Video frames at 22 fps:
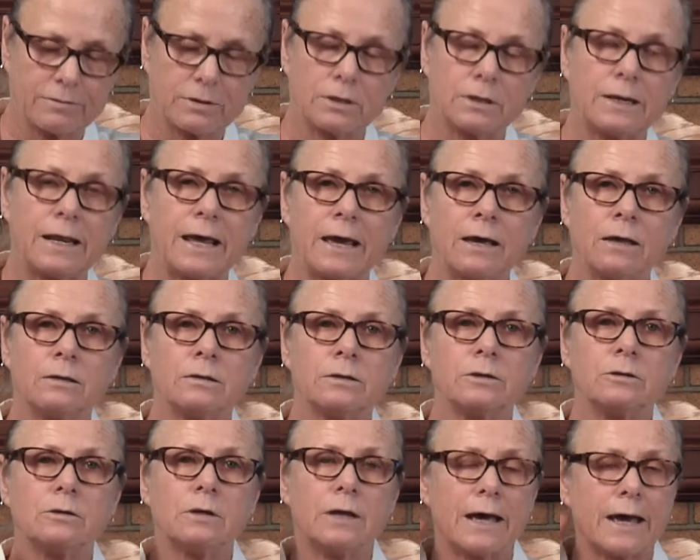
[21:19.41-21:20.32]
it a
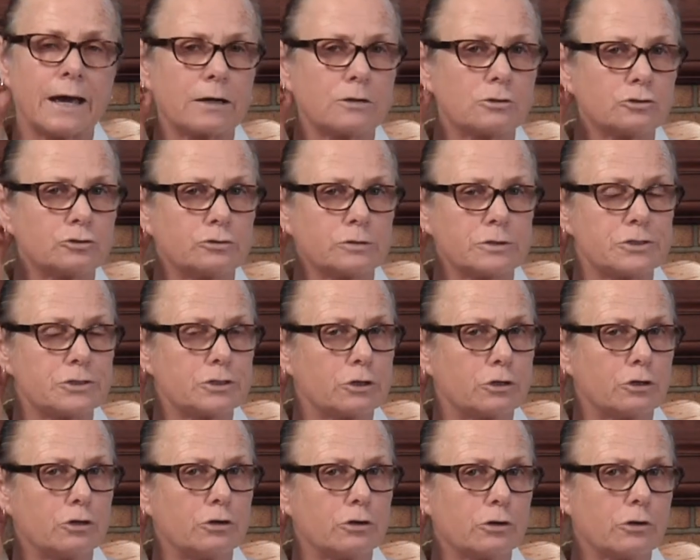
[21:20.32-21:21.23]
little extra
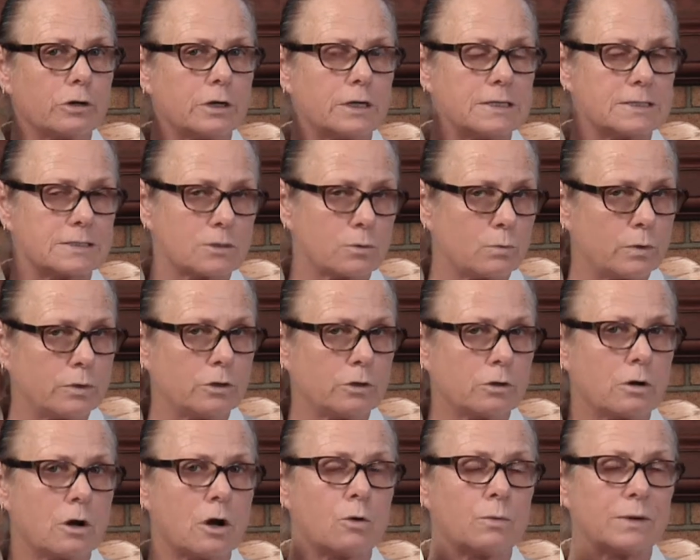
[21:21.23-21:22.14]
security, so when
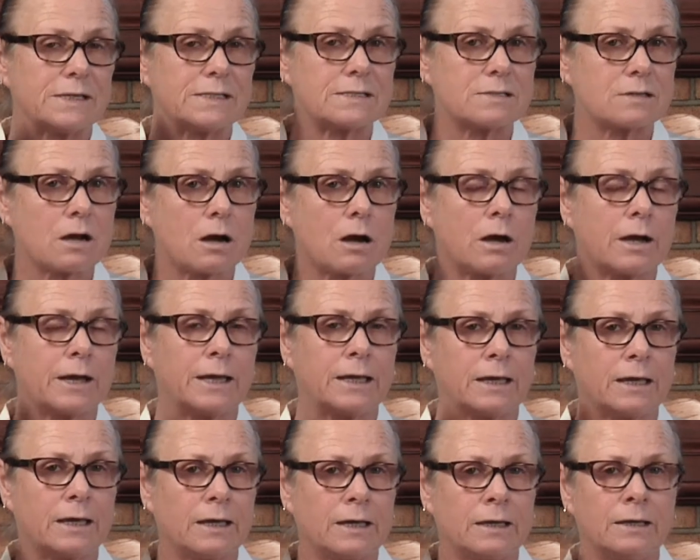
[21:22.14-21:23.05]
they're always
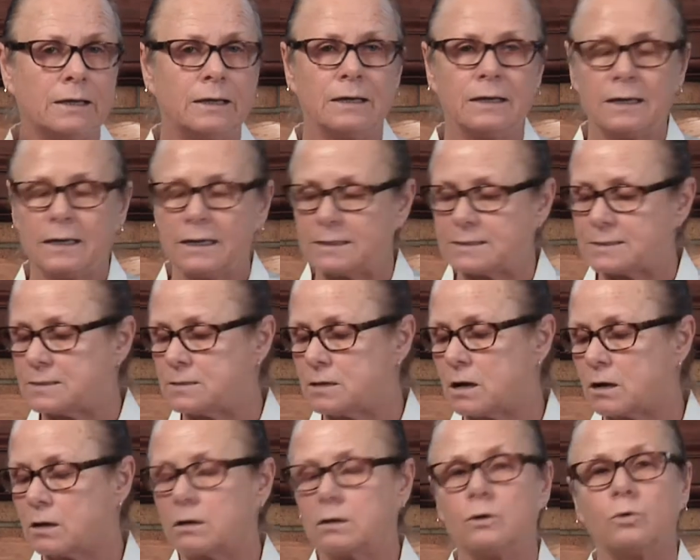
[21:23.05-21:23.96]
tying it, it's
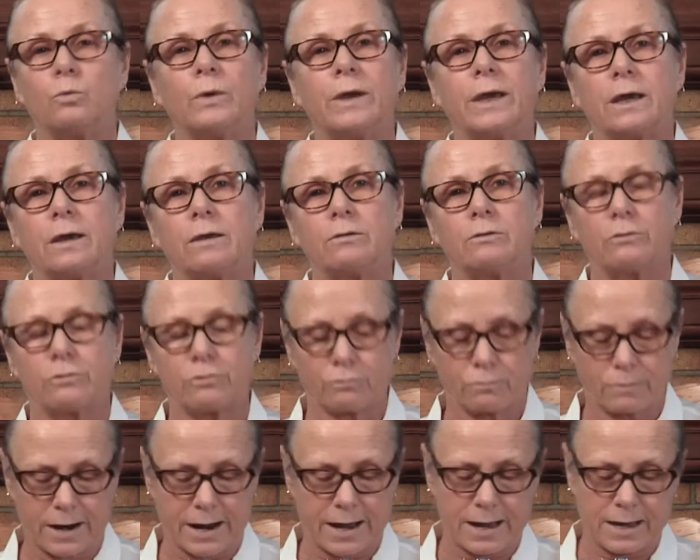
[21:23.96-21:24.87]
not going to weaken the
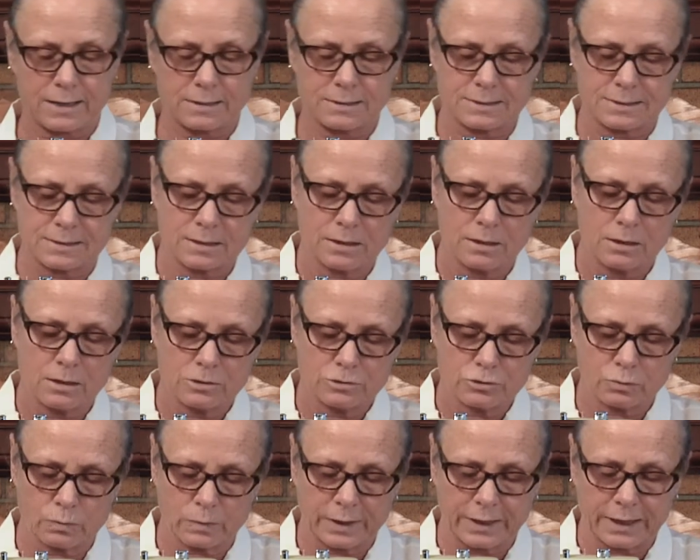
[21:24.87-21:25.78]
threads.
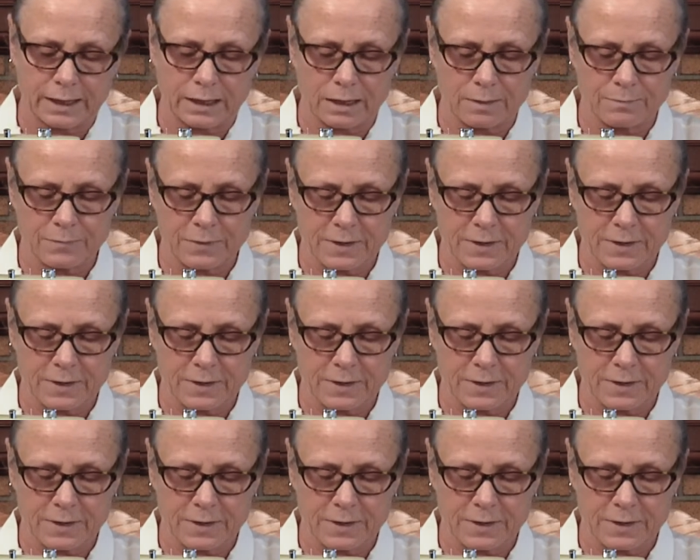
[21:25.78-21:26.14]
So when I get up